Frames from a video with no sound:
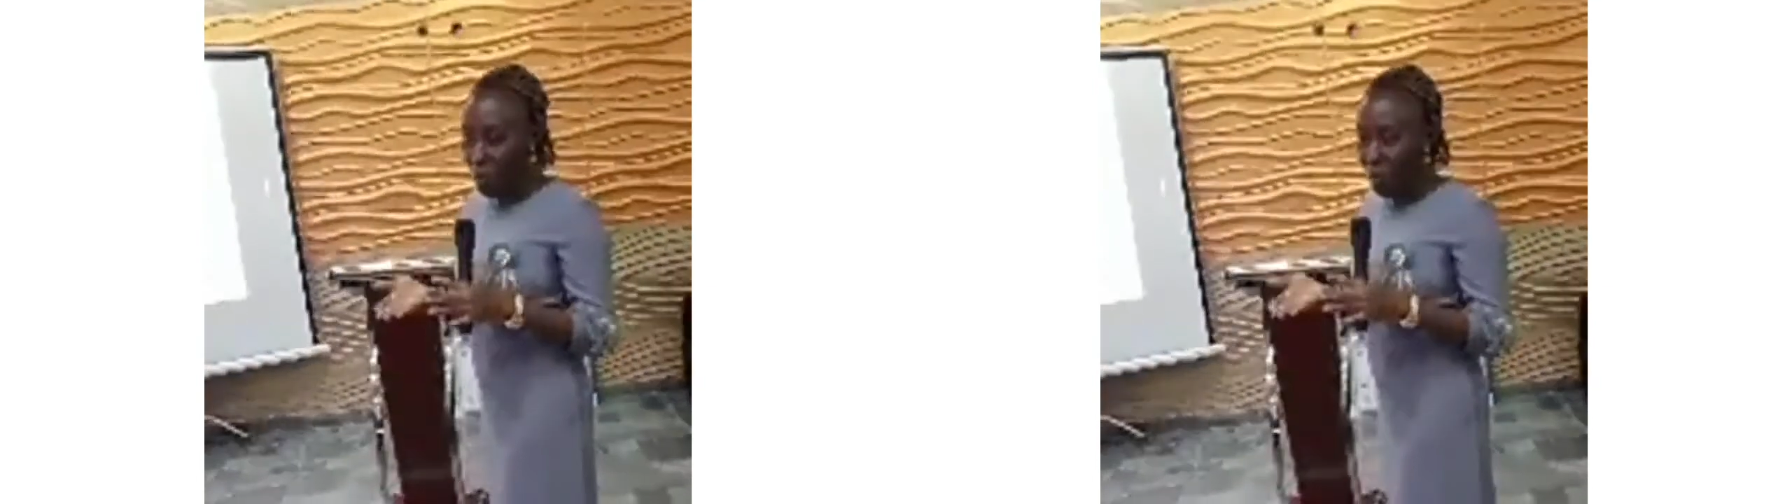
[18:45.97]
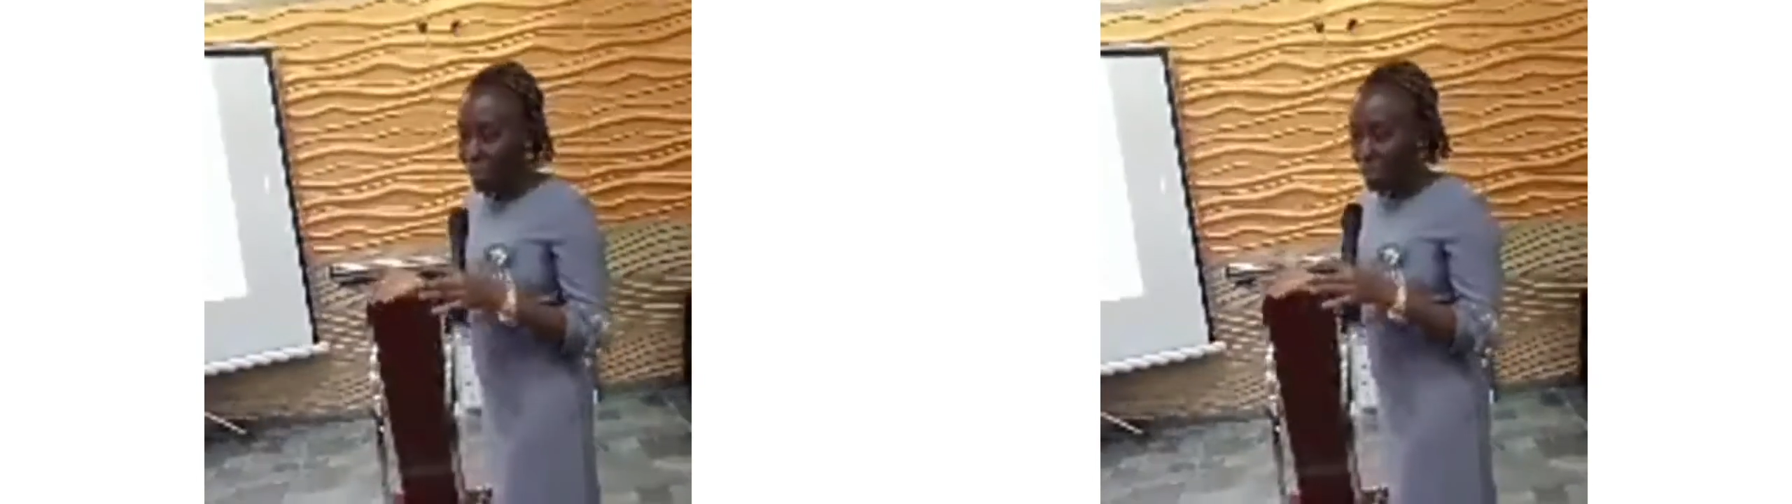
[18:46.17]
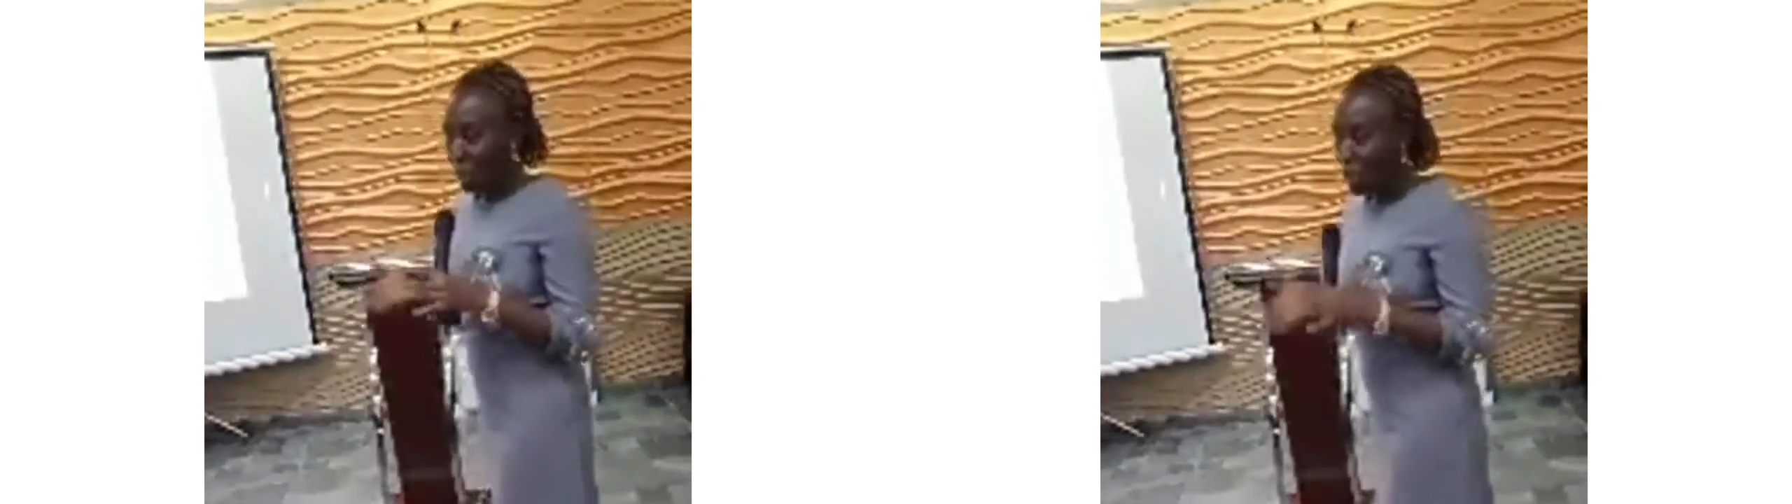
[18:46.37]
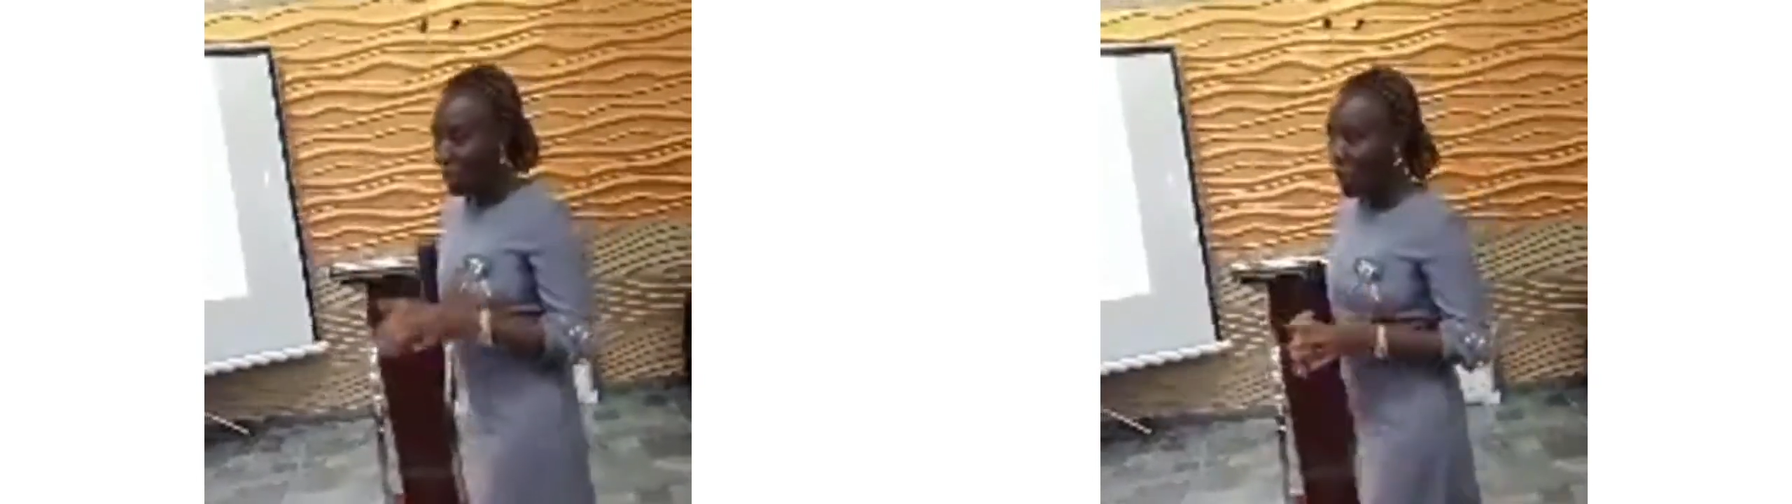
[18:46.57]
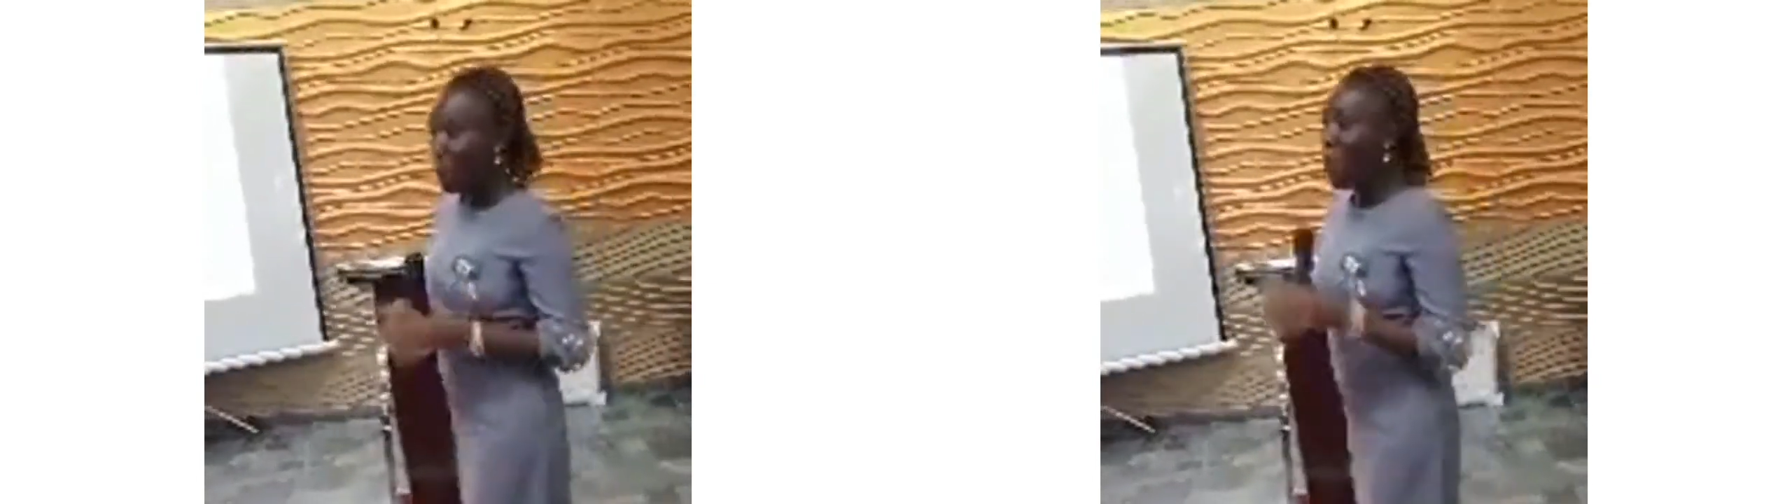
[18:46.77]
how can I
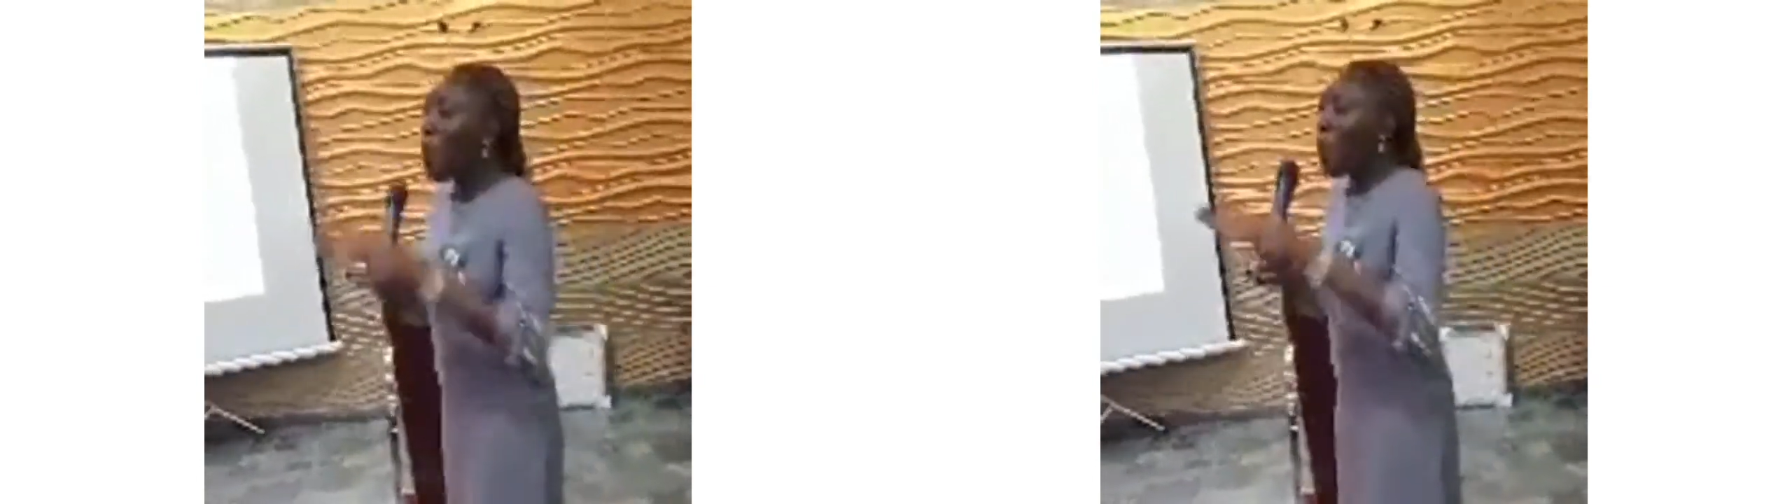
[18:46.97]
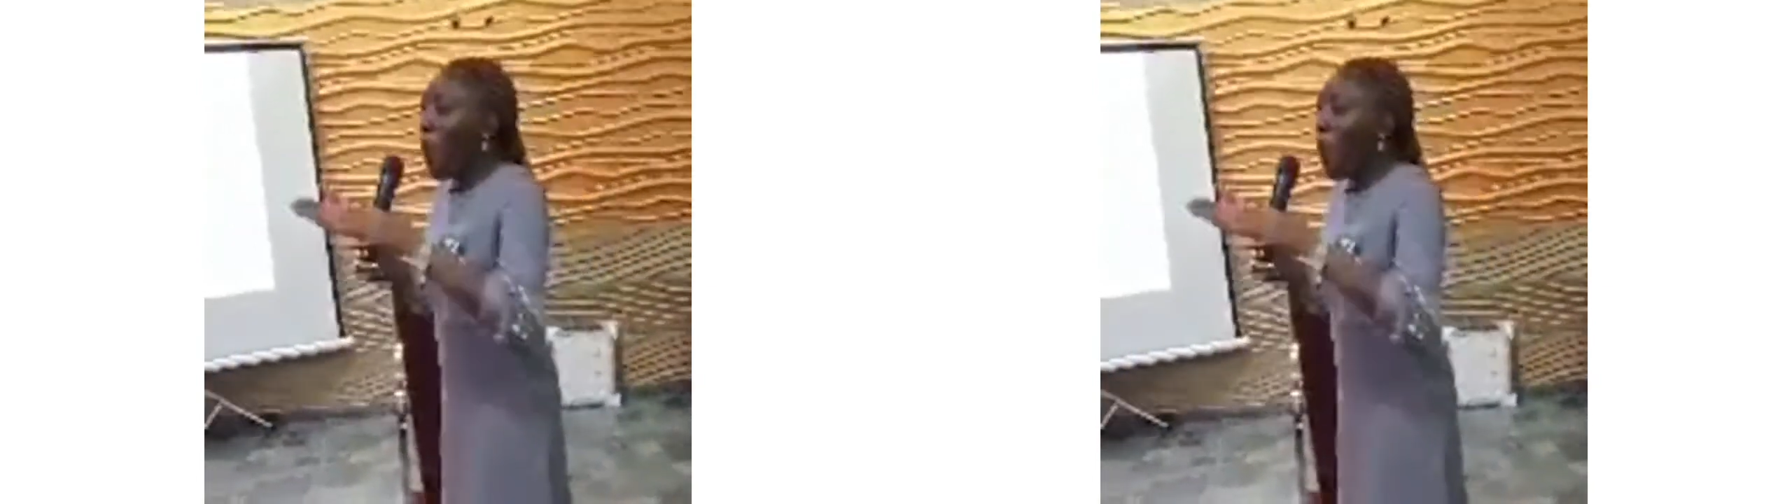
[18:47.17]
do that?